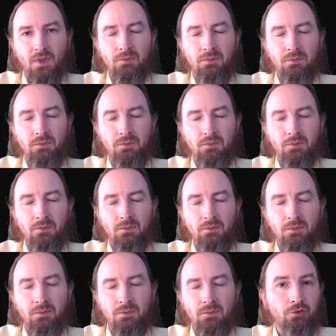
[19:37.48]
visualize
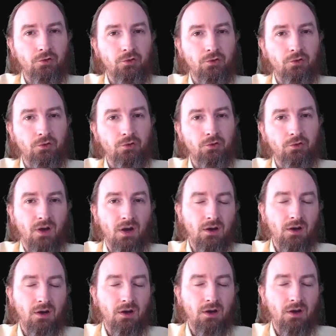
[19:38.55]
clusters both in
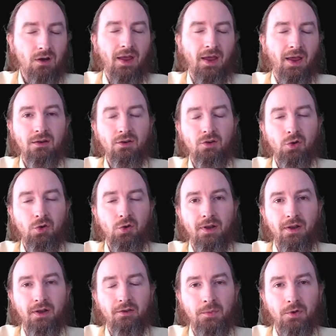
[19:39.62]
Docker mode and in
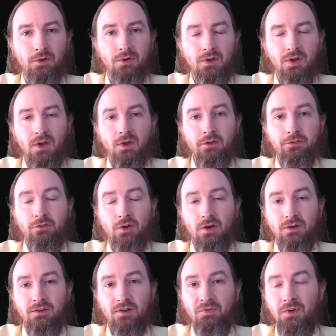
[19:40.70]
Kubernetes mode.
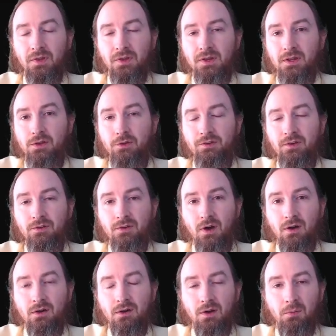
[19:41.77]
Start differently using
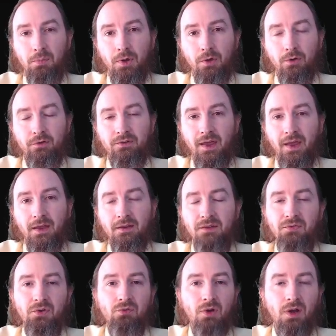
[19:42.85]
Docker Compose, and
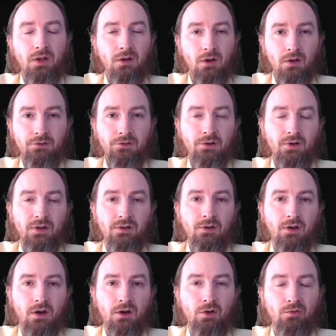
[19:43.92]
even run alternate
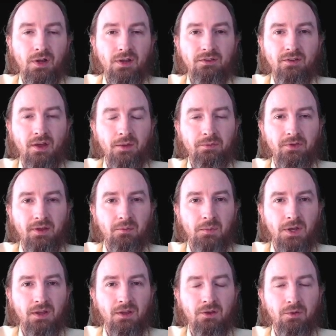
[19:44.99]
Docker runtimes like
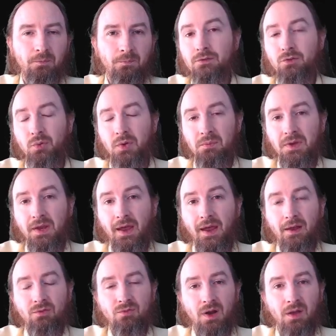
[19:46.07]
Minikube. Tweet me
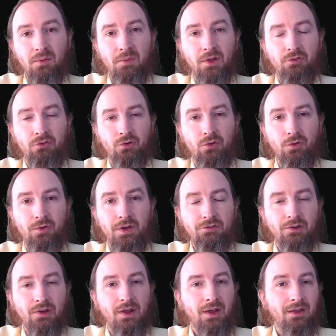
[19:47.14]
at
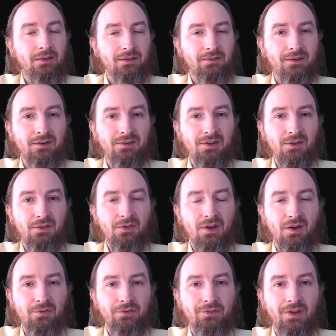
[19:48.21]
Rob_Rich, and let's continue the
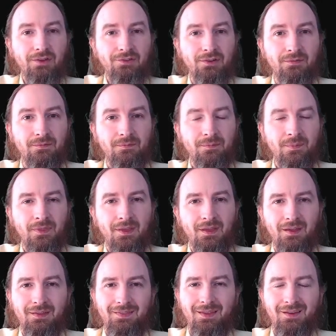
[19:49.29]
conversation.
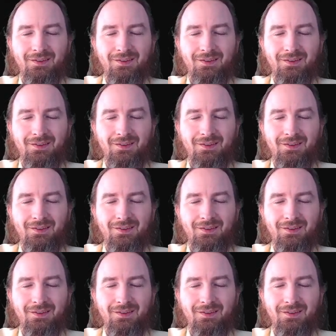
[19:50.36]
Thanks